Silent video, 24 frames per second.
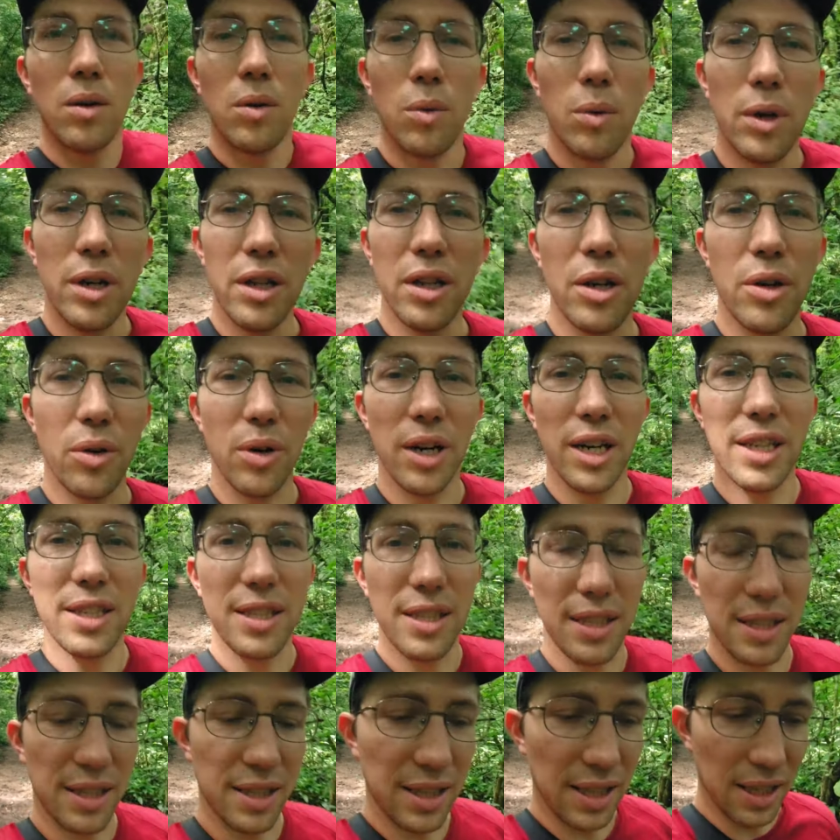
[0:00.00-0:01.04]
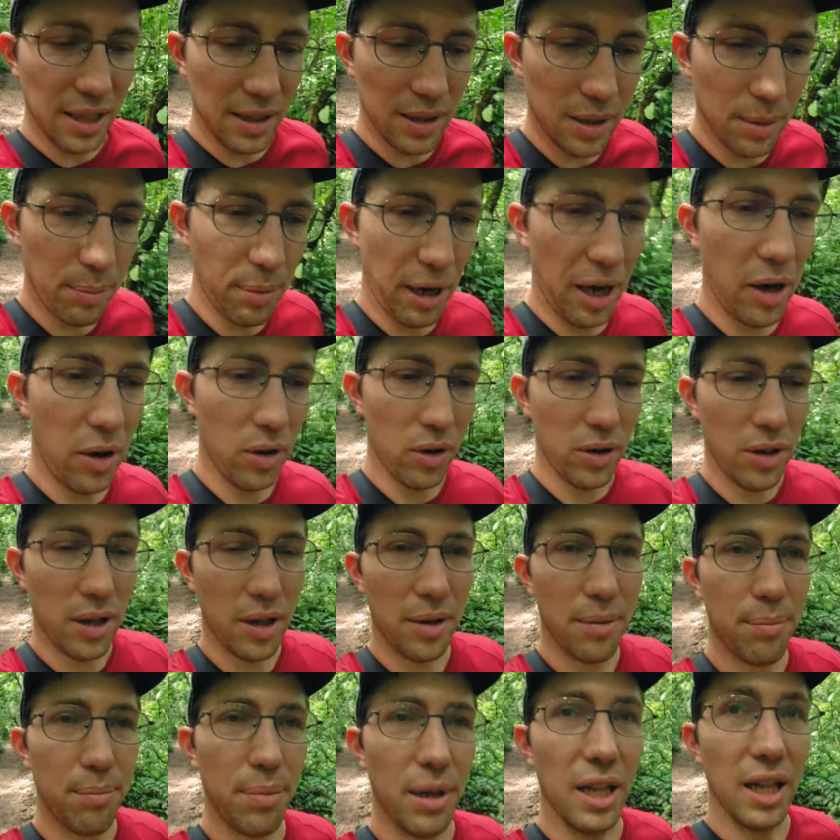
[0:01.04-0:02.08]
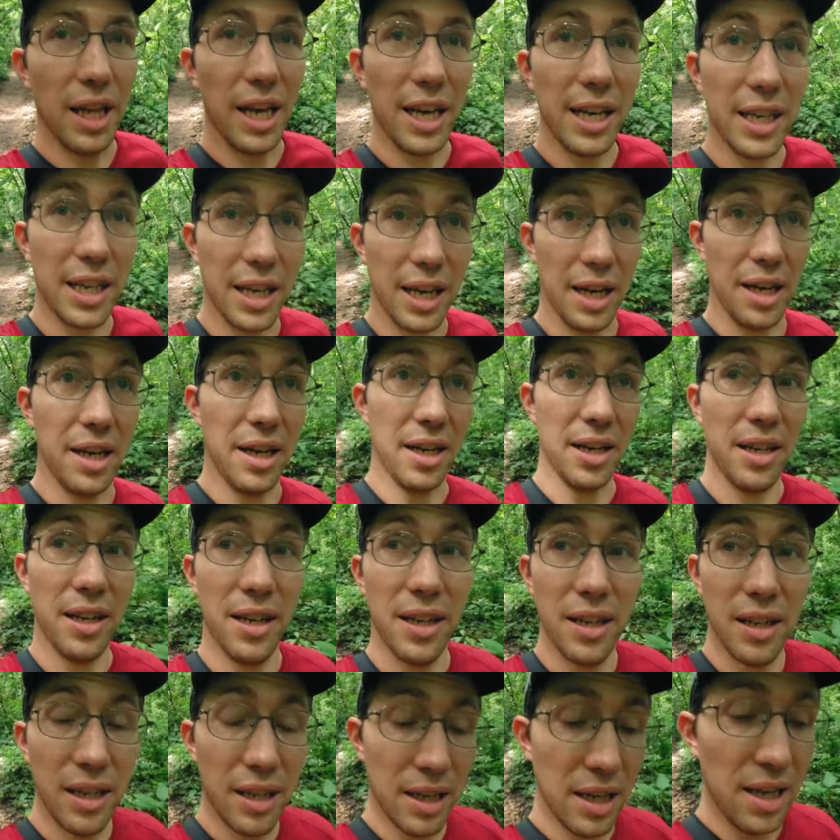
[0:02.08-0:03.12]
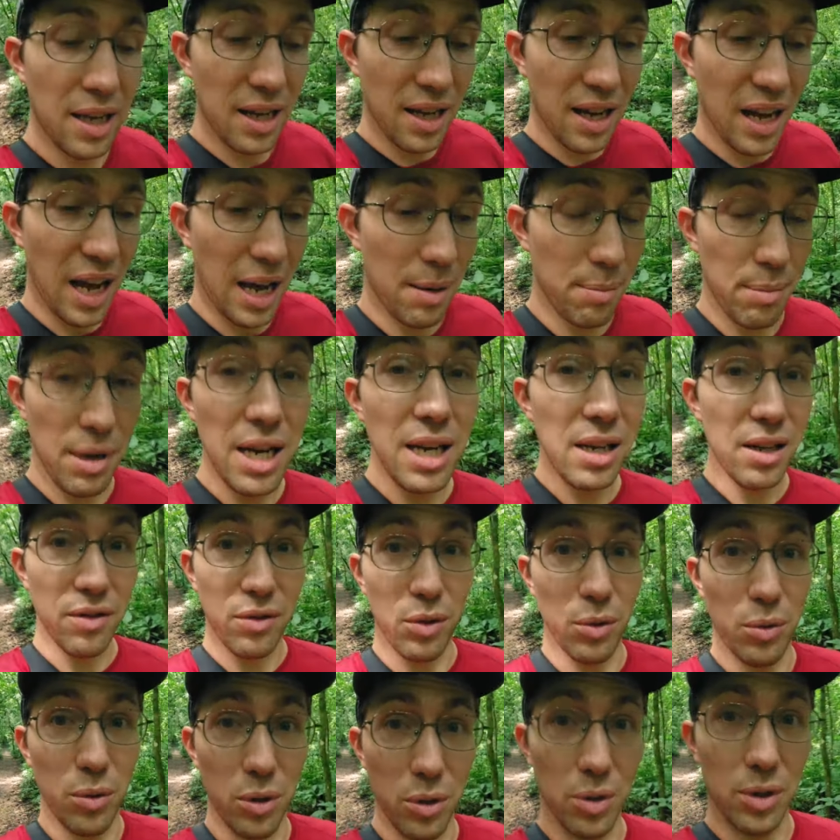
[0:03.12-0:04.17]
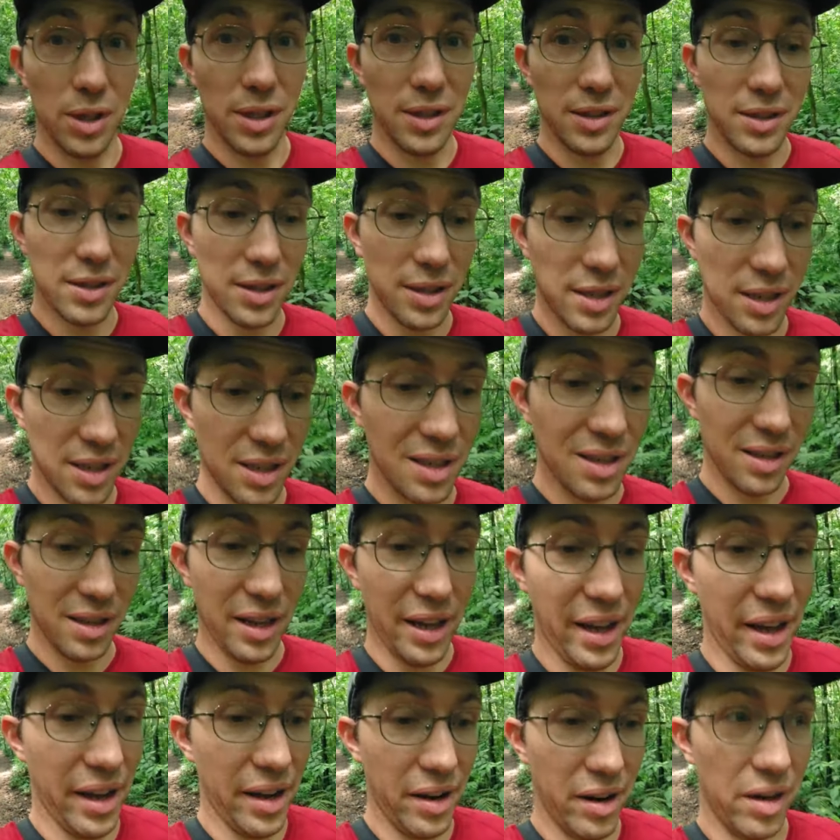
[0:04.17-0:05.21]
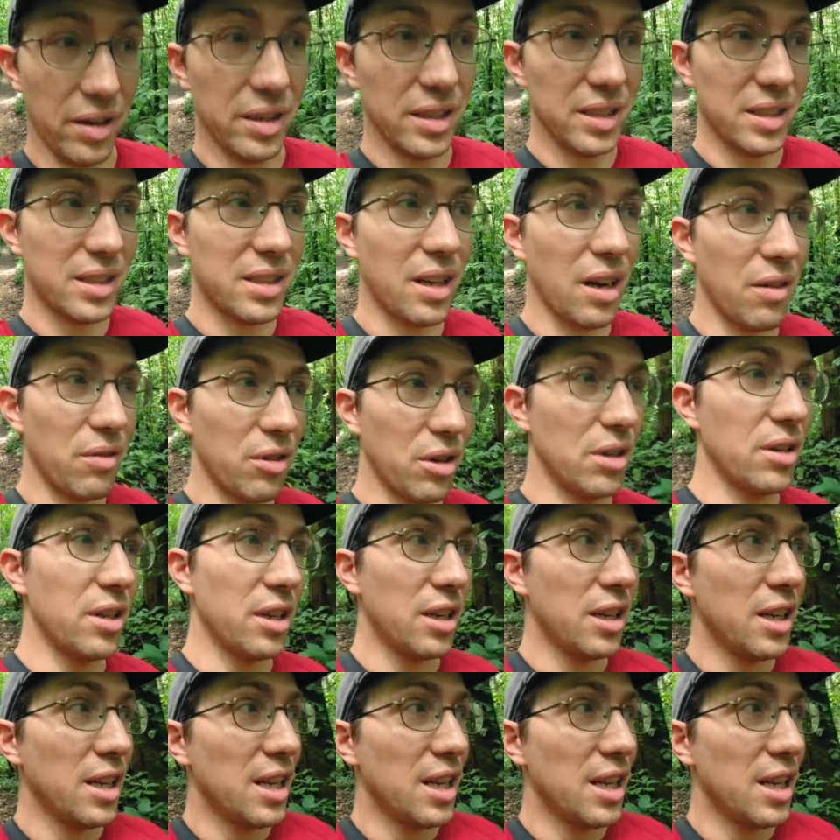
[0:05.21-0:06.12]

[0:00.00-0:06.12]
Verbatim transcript: One of the craziest things about Palenque and many of the ruins that are discovered